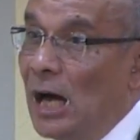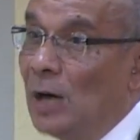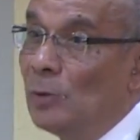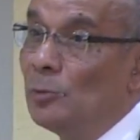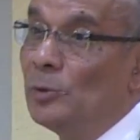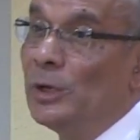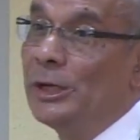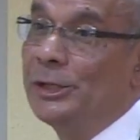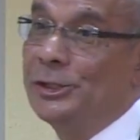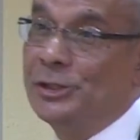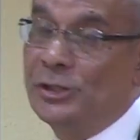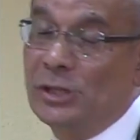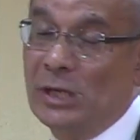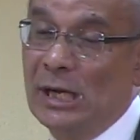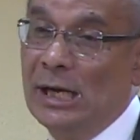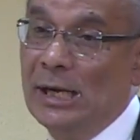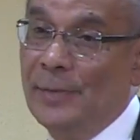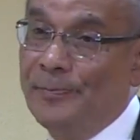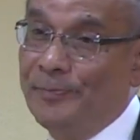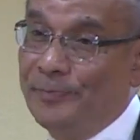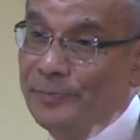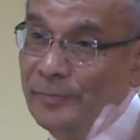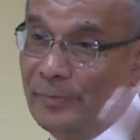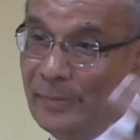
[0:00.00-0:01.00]
which
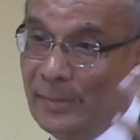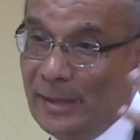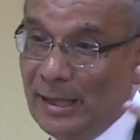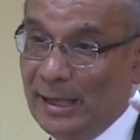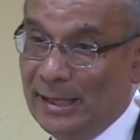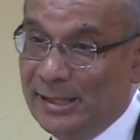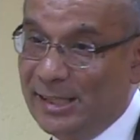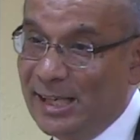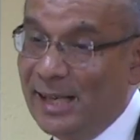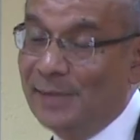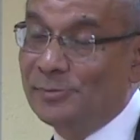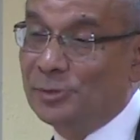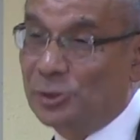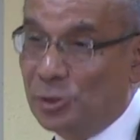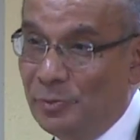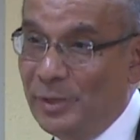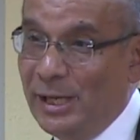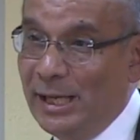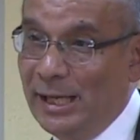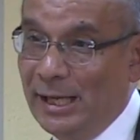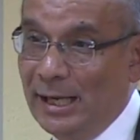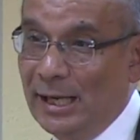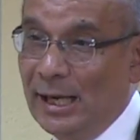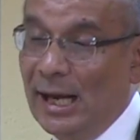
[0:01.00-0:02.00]
it seems to
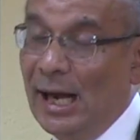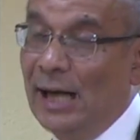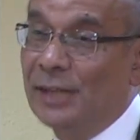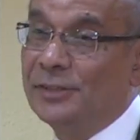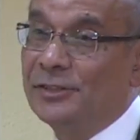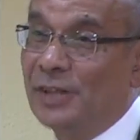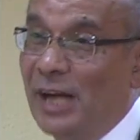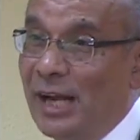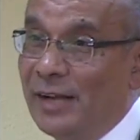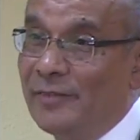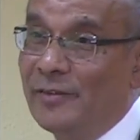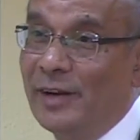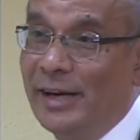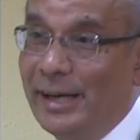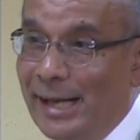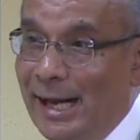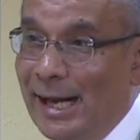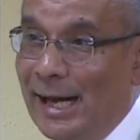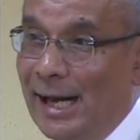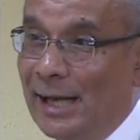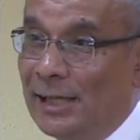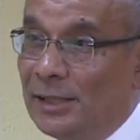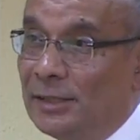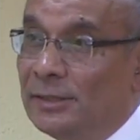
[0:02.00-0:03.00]
me are trying very
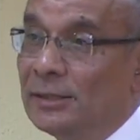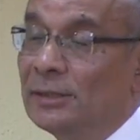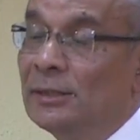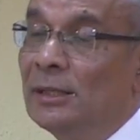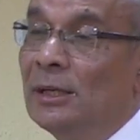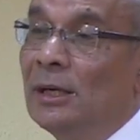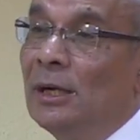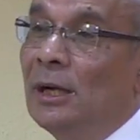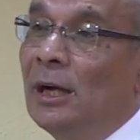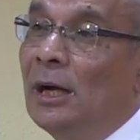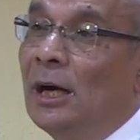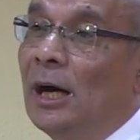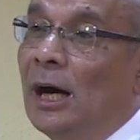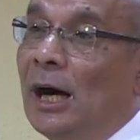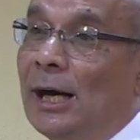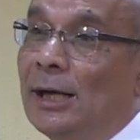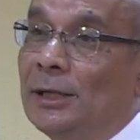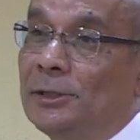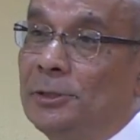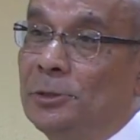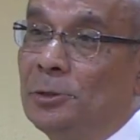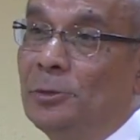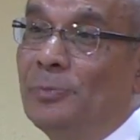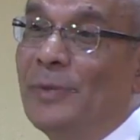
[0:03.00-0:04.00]
hard
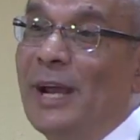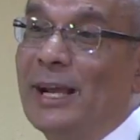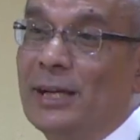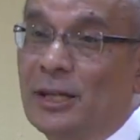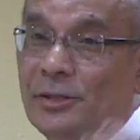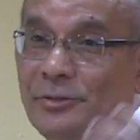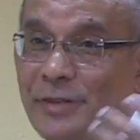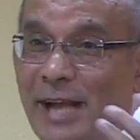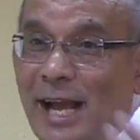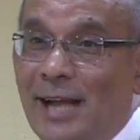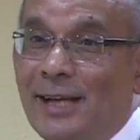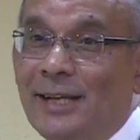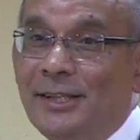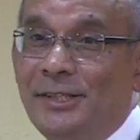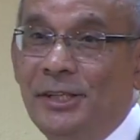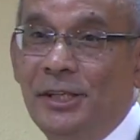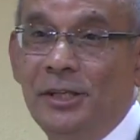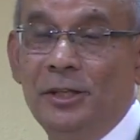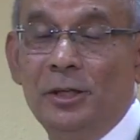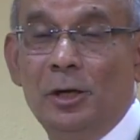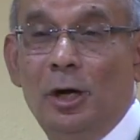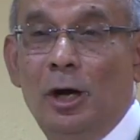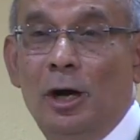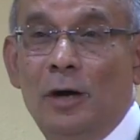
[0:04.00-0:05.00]
to make a
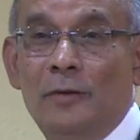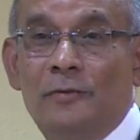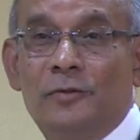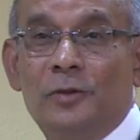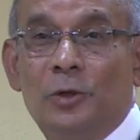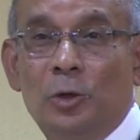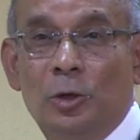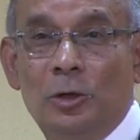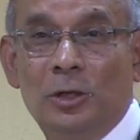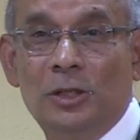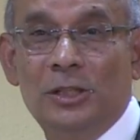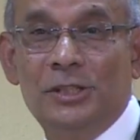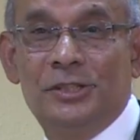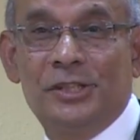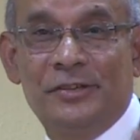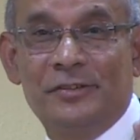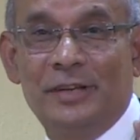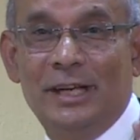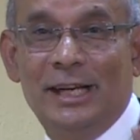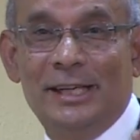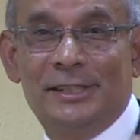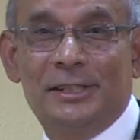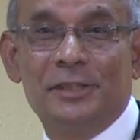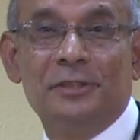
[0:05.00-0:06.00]
reality of goals in
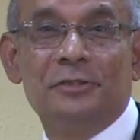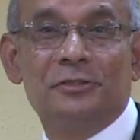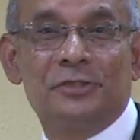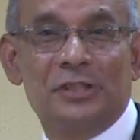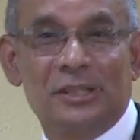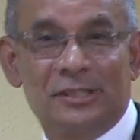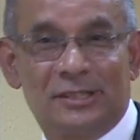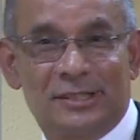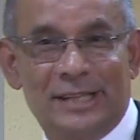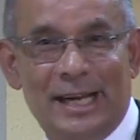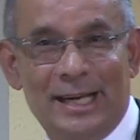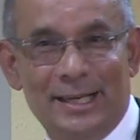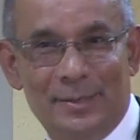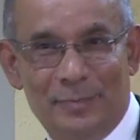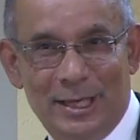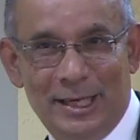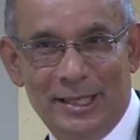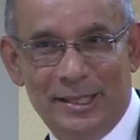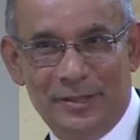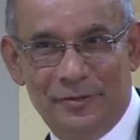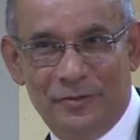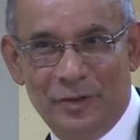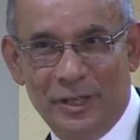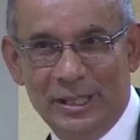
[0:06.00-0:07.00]
relation to
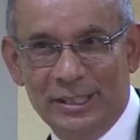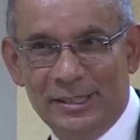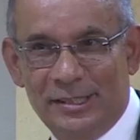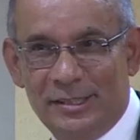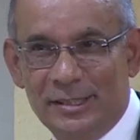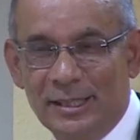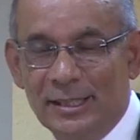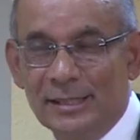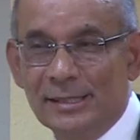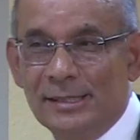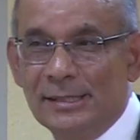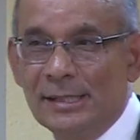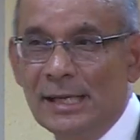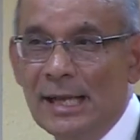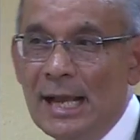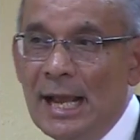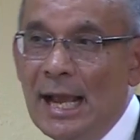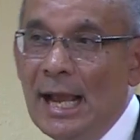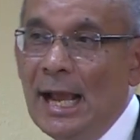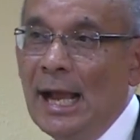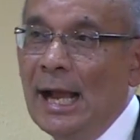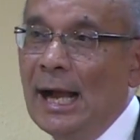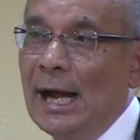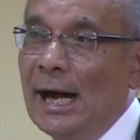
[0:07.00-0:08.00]
sustainability, for instance,
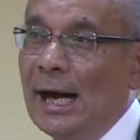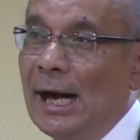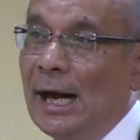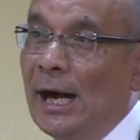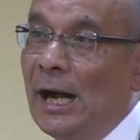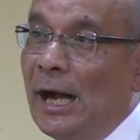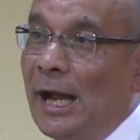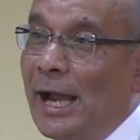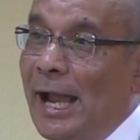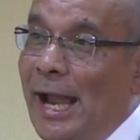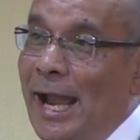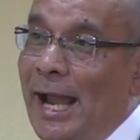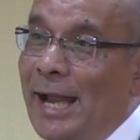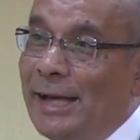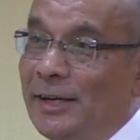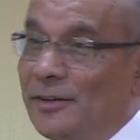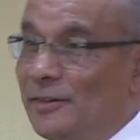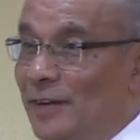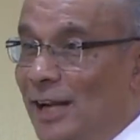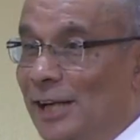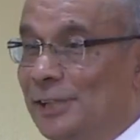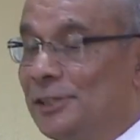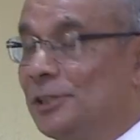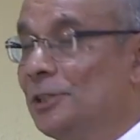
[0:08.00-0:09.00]
and in
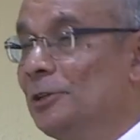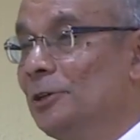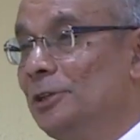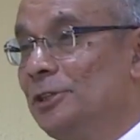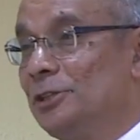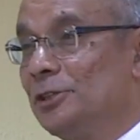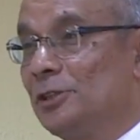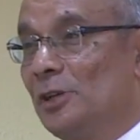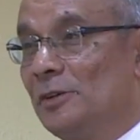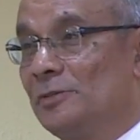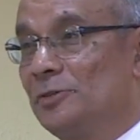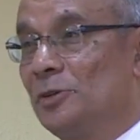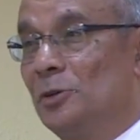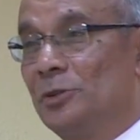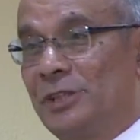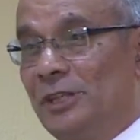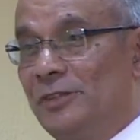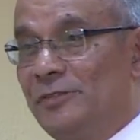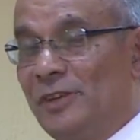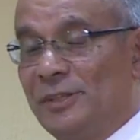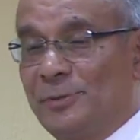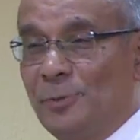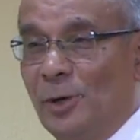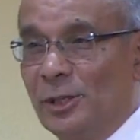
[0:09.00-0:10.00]
relation to issues of
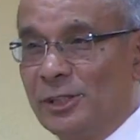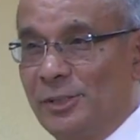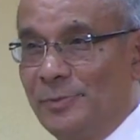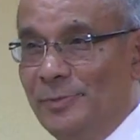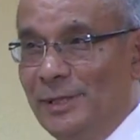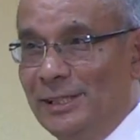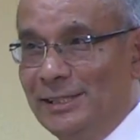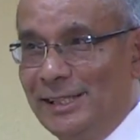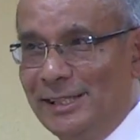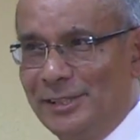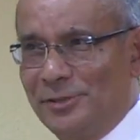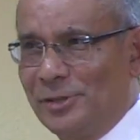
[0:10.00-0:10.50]
social responsibility.